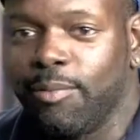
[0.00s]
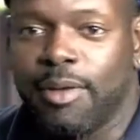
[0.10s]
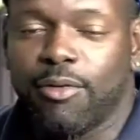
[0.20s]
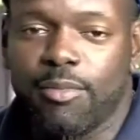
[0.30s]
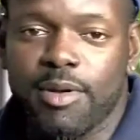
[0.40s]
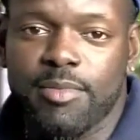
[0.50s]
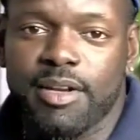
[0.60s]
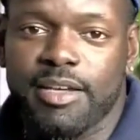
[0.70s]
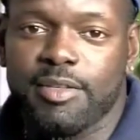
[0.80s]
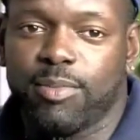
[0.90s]

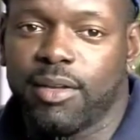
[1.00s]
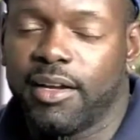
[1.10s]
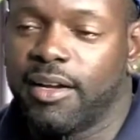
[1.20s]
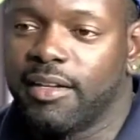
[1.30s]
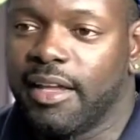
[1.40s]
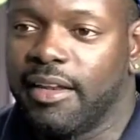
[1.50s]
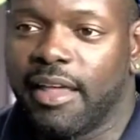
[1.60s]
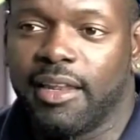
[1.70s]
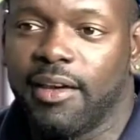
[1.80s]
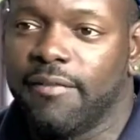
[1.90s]
remembered as a player
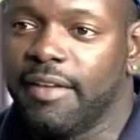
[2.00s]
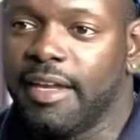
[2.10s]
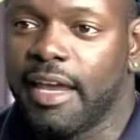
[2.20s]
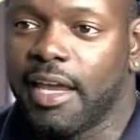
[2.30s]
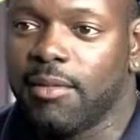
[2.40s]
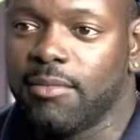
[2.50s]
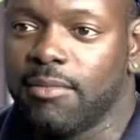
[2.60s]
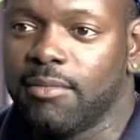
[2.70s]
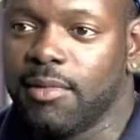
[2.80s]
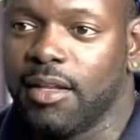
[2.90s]
that loved the game,
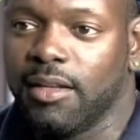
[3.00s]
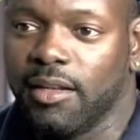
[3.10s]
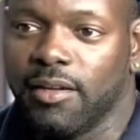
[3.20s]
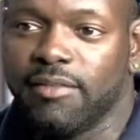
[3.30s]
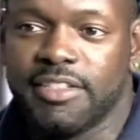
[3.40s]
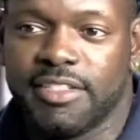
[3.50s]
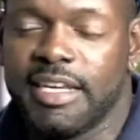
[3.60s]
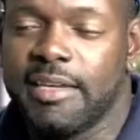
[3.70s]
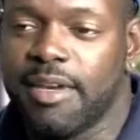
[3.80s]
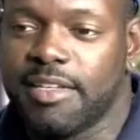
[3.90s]
loved his
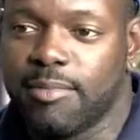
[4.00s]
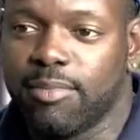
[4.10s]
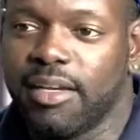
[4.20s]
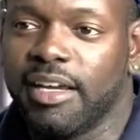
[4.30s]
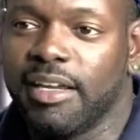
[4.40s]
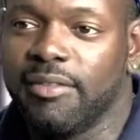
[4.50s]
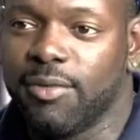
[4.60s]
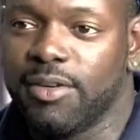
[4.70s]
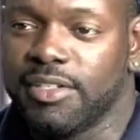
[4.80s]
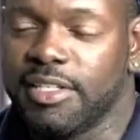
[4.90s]
teammates, and played
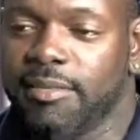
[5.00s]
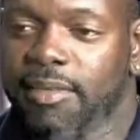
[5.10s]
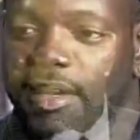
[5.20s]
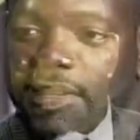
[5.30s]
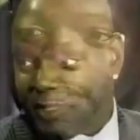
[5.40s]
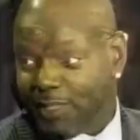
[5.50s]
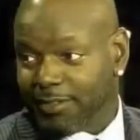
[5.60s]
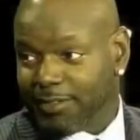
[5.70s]
for his teammates. Yes,